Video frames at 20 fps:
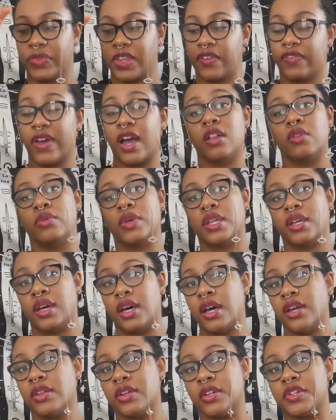following
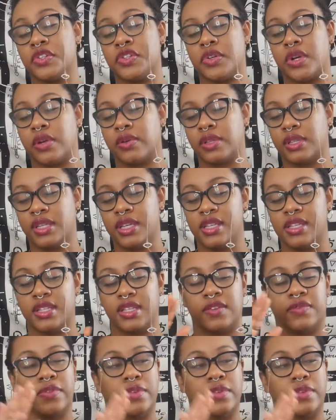others. You are releasing,